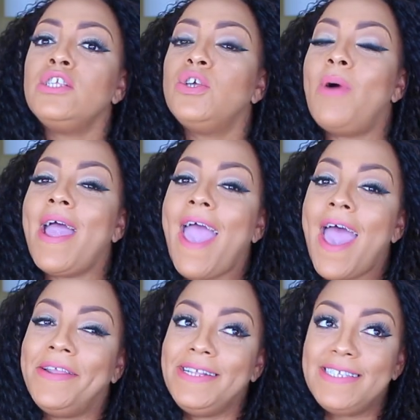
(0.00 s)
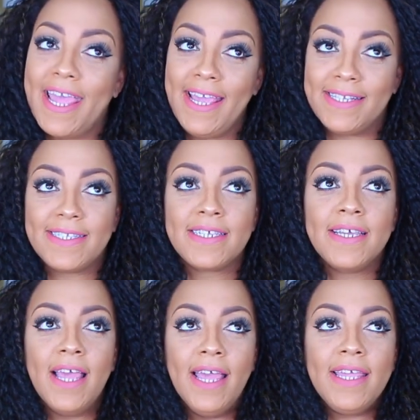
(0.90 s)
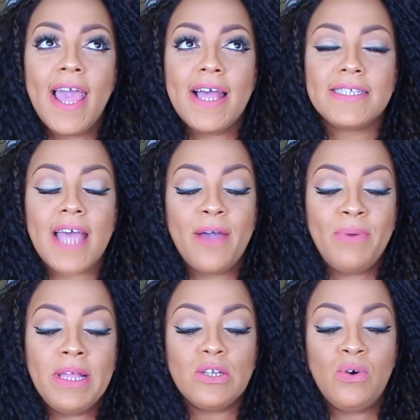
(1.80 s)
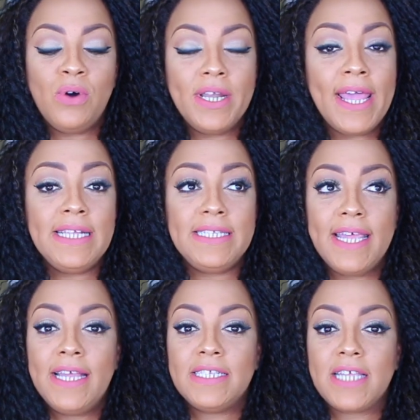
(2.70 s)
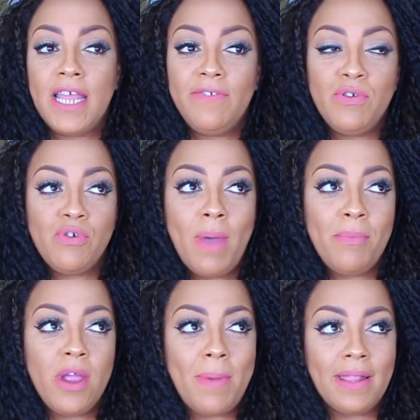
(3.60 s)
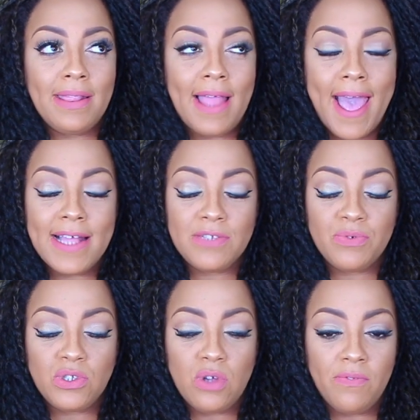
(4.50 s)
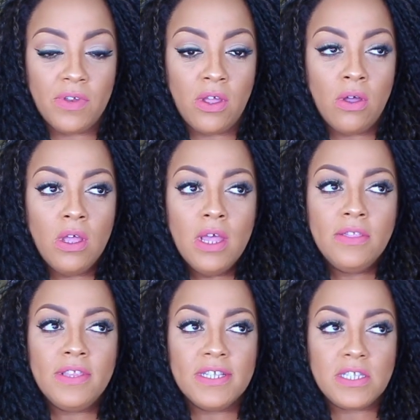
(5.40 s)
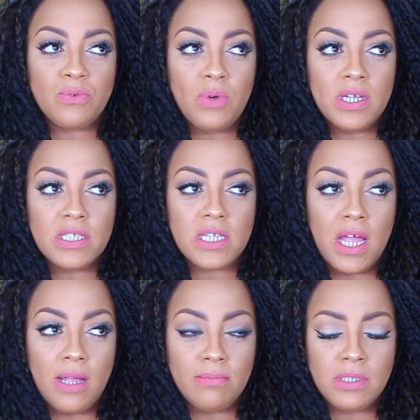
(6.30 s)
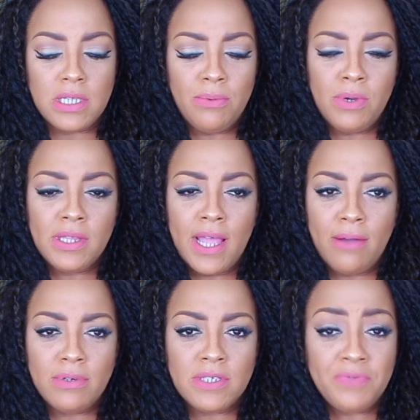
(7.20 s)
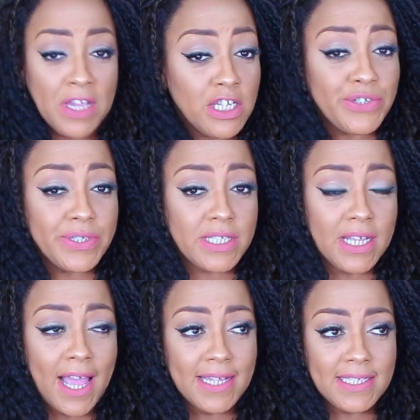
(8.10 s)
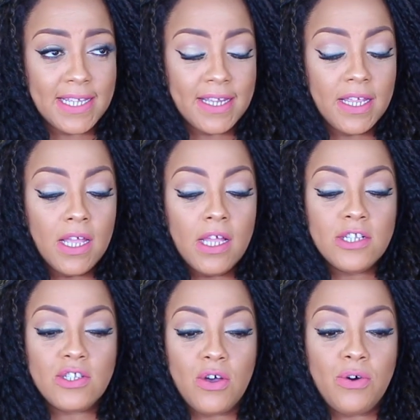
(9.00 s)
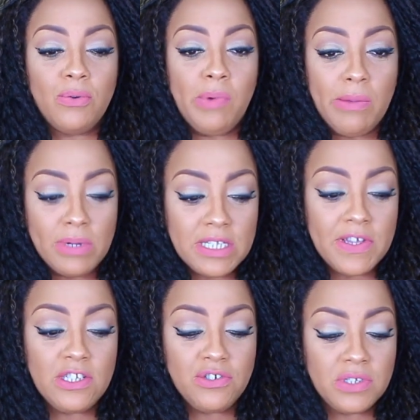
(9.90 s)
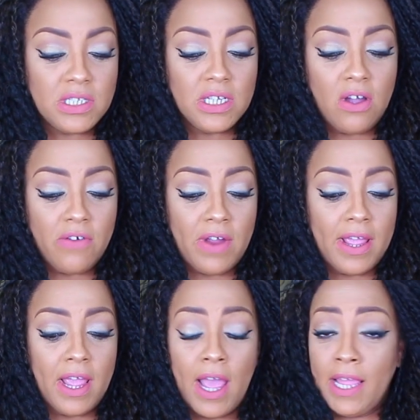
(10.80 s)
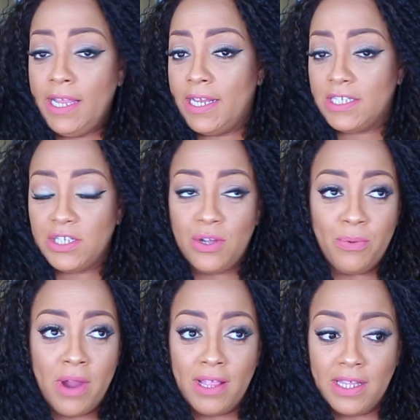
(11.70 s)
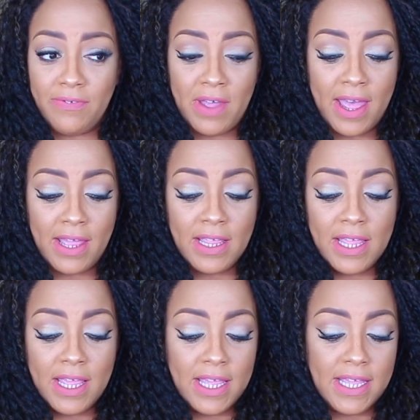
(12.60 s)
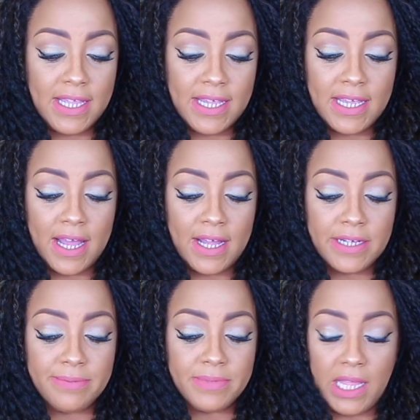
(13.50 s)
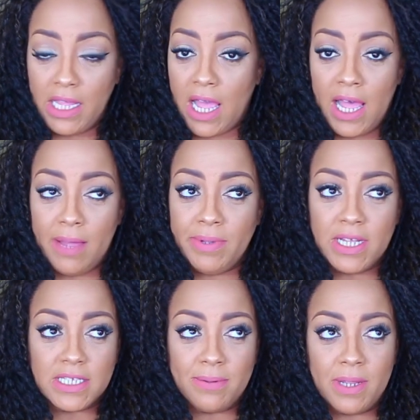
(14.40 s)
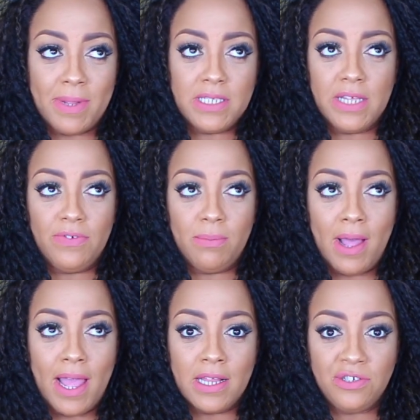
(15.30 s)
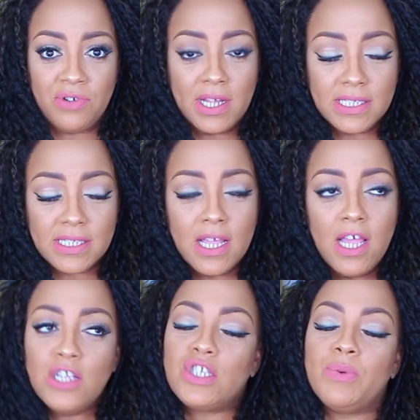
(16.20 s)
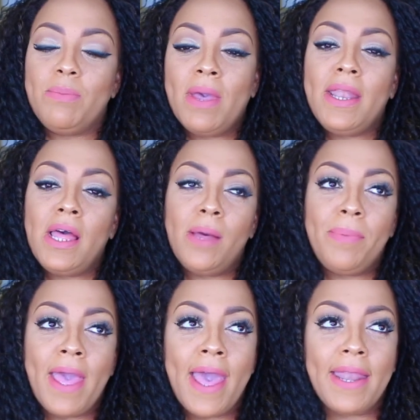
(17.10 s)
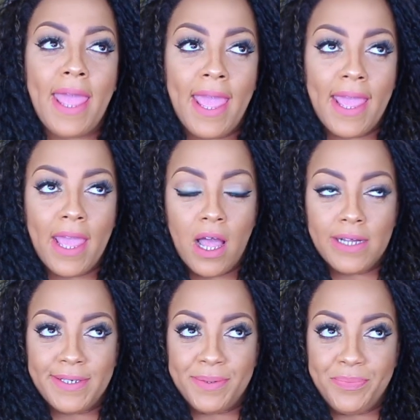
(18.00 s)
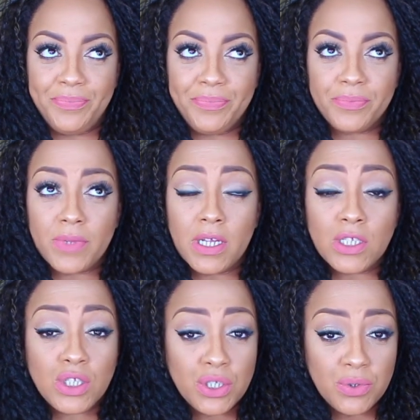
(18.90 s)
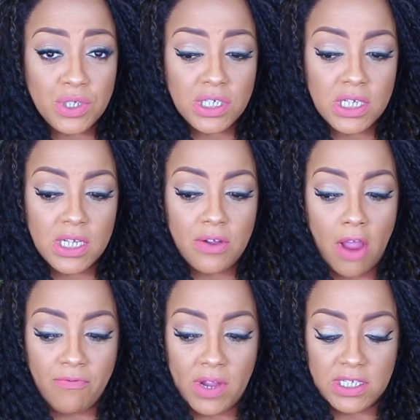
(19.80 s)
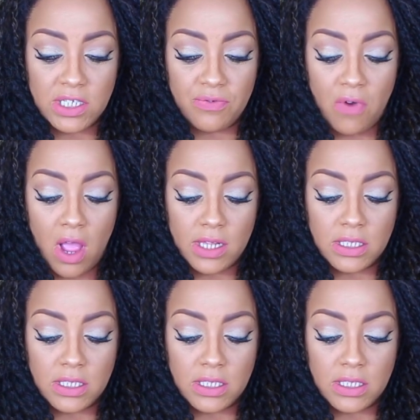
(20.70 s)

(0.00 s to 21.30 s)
So I had a date. Yes, I went on a date. And if you remember in my last Real Talk video, this was um, someone that was interesting, I said. So he was interesting, all right. He doesn't know where I live at. He, um, thank God, because I'm not about to give you my address. So we met up at a um, sushi restaurant.